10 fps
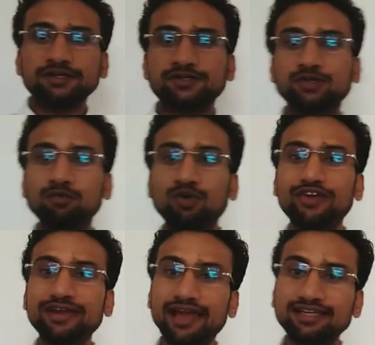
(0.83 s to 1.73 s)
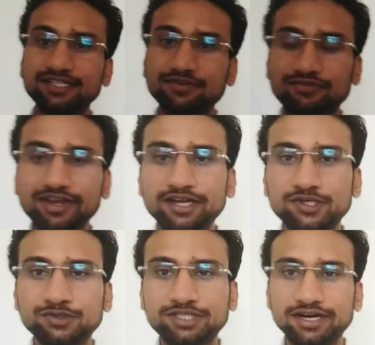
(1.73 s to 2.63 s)
So moving next, we need
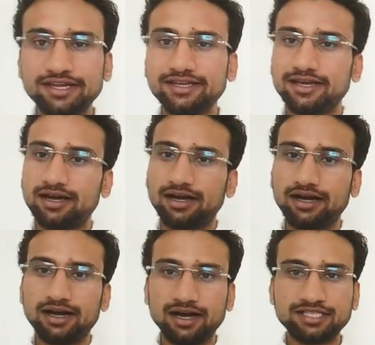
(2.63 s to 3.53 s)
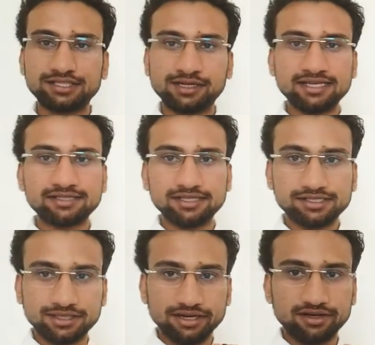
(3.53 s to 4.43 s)
to study a stress
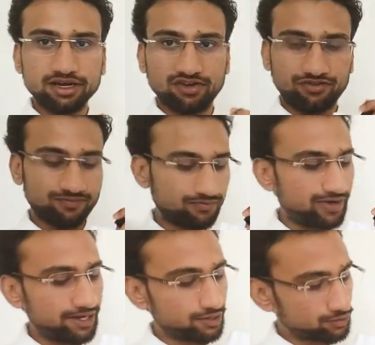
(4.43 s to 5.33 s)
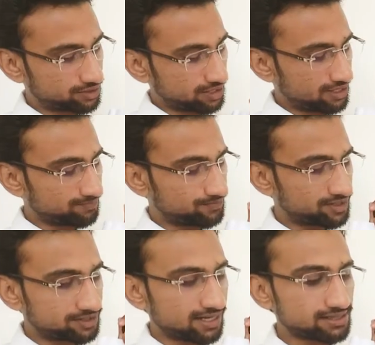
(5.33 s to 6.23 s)
strain curve. We need to study
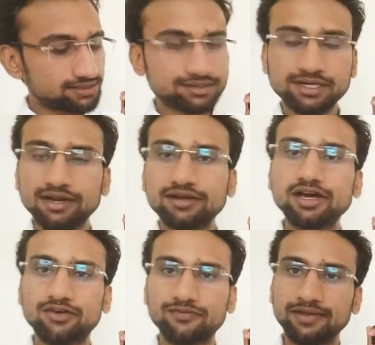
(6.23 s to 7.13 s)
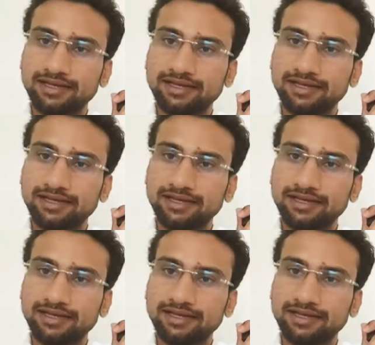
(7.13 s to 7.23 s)
stress strain curve.